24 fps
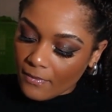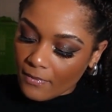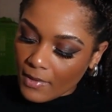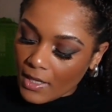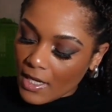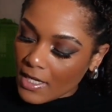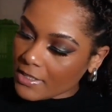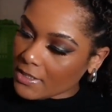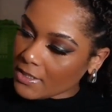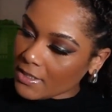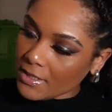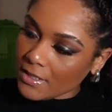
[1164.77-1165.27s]

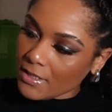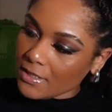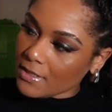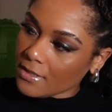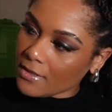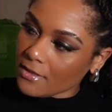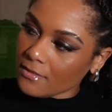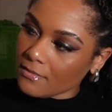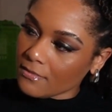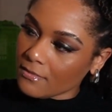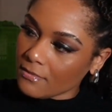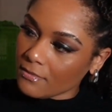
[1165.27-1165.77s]
I just,
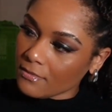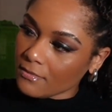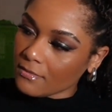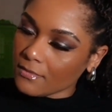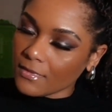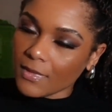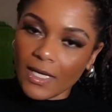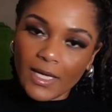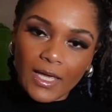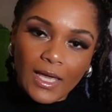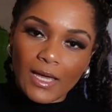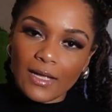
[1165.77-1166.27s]

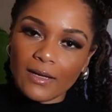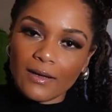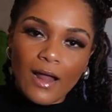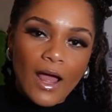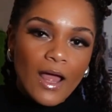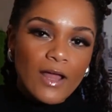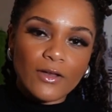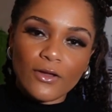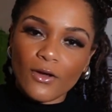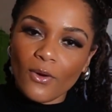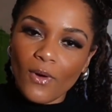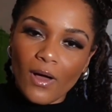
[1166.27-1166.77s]
again,
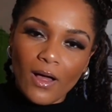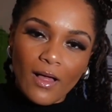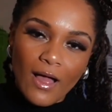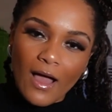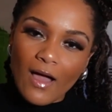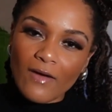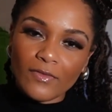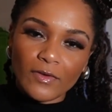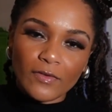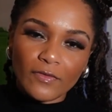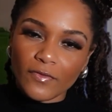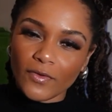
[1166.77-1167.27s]
I know I'll
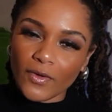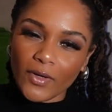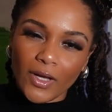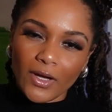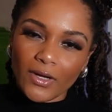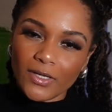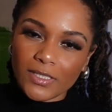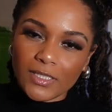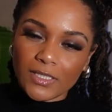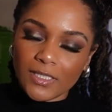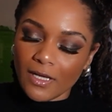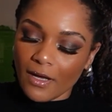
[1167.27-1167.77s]
have it for
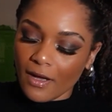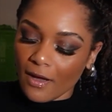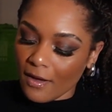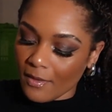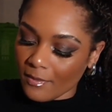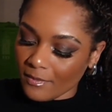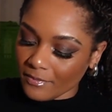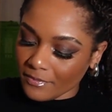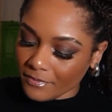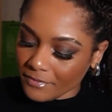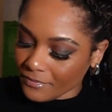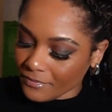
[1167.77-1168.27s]
years to come.